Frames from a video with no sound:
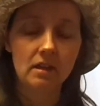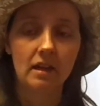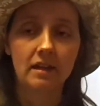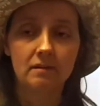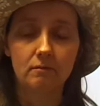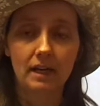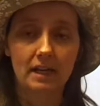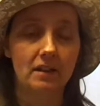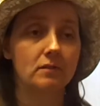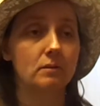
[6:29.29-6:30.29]
And right
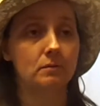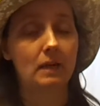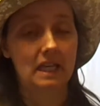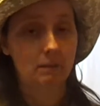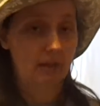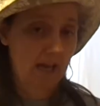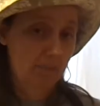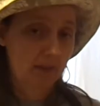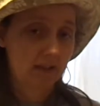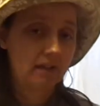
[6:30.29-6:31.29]
now that's what's making me
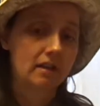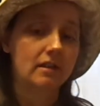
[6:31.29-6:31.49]
happy.